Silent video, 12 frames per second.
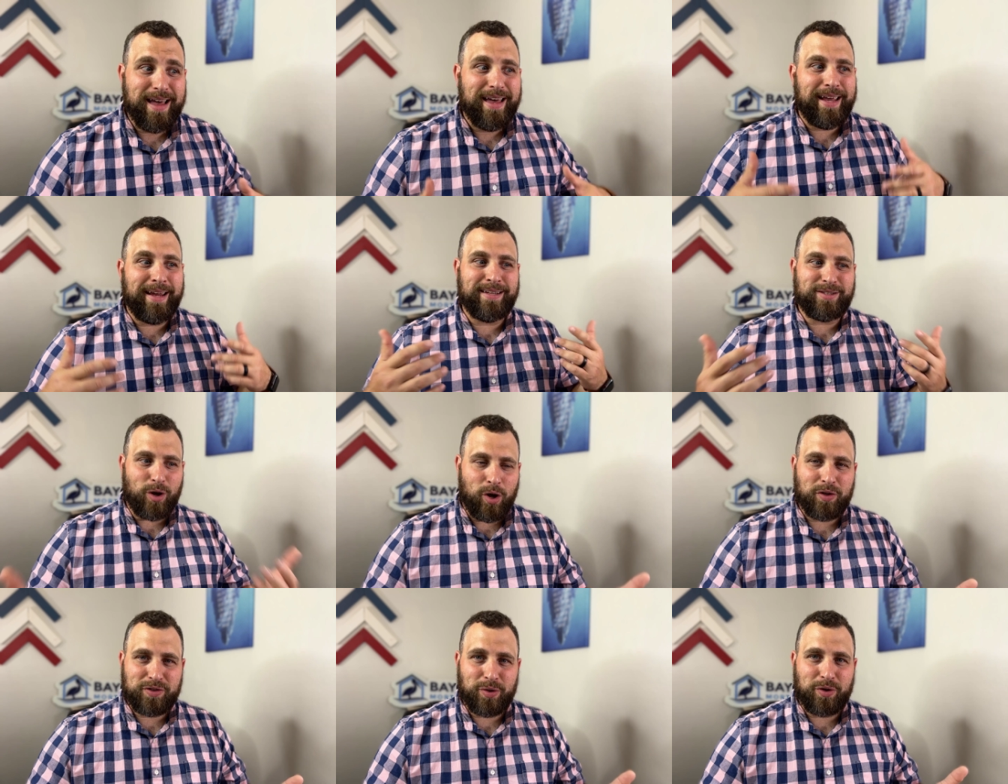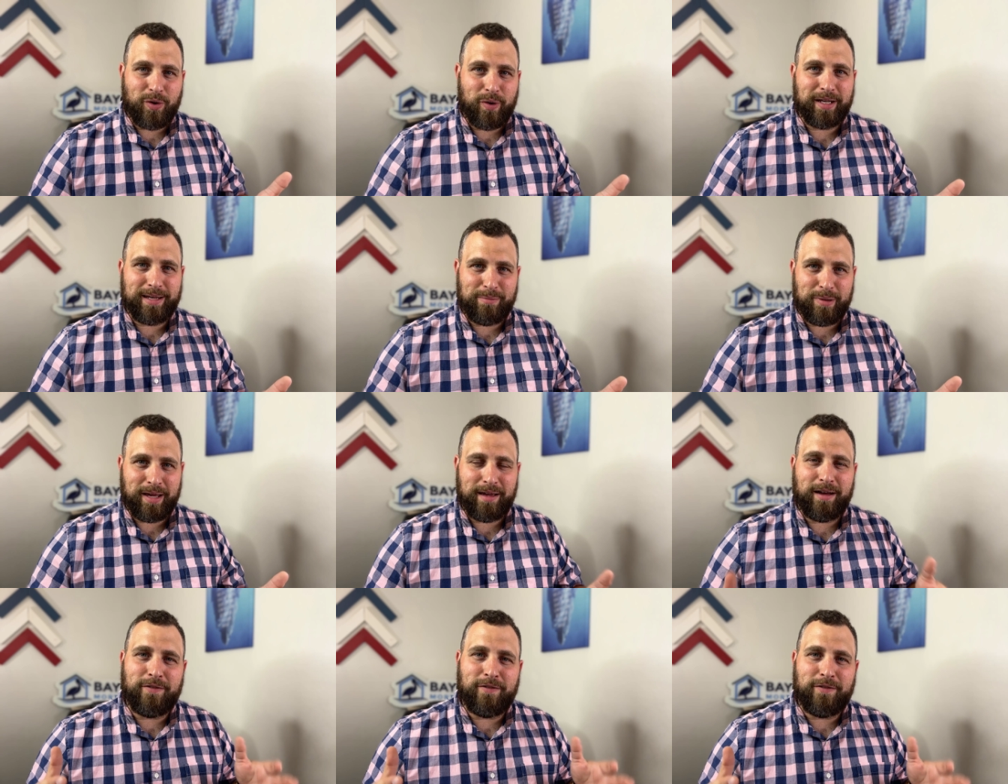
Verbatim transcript: it is also going to be a